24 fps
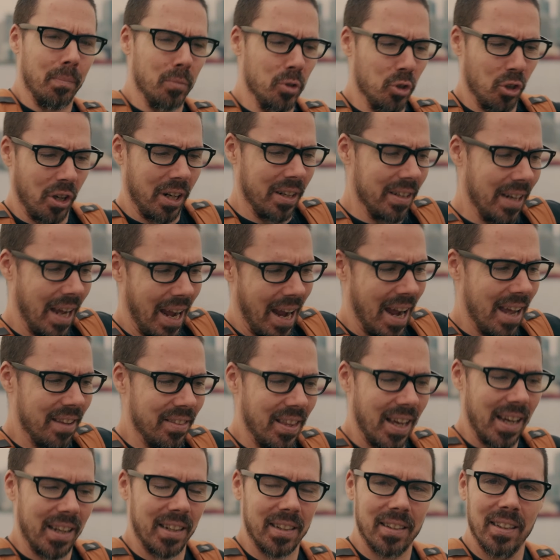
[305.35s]
I'm trying to add
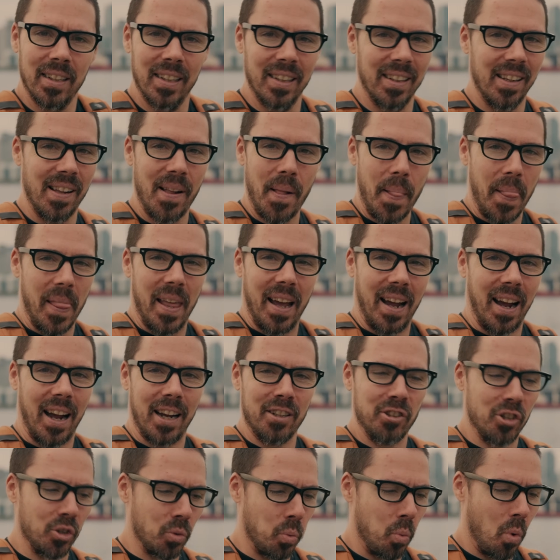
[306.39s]
that. I
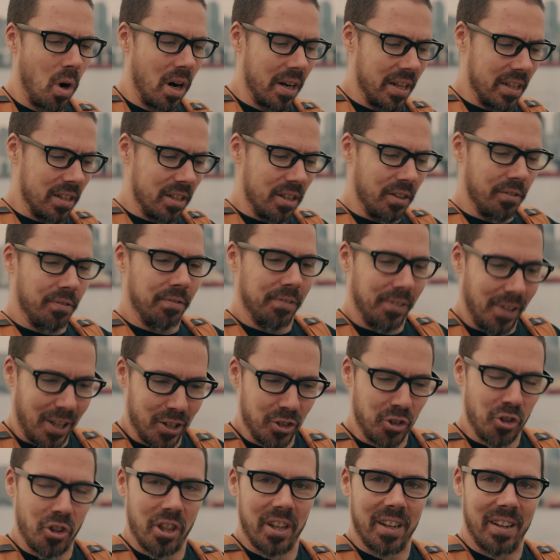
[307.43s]
just want it to
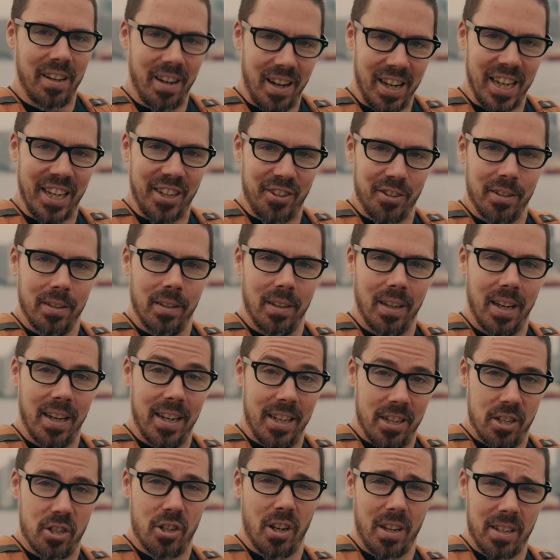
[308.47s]
flush the gut, and
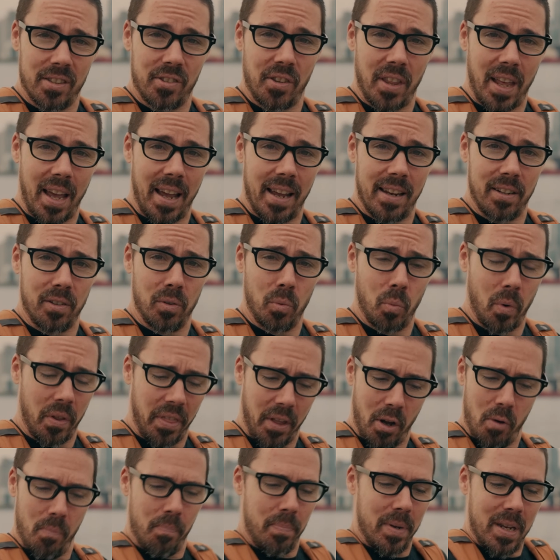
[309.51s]
it does that
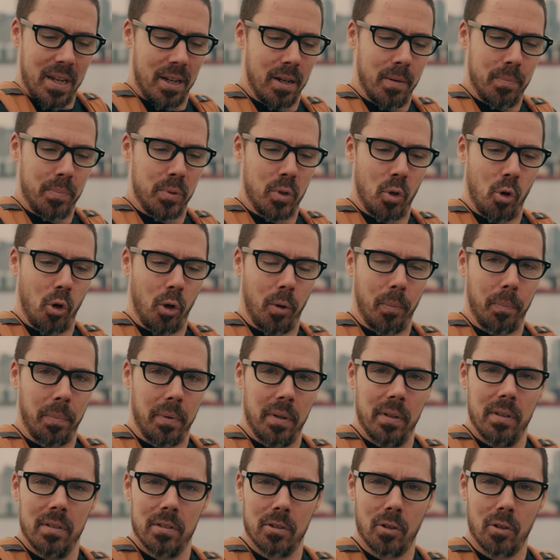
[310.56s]
without being absorbed.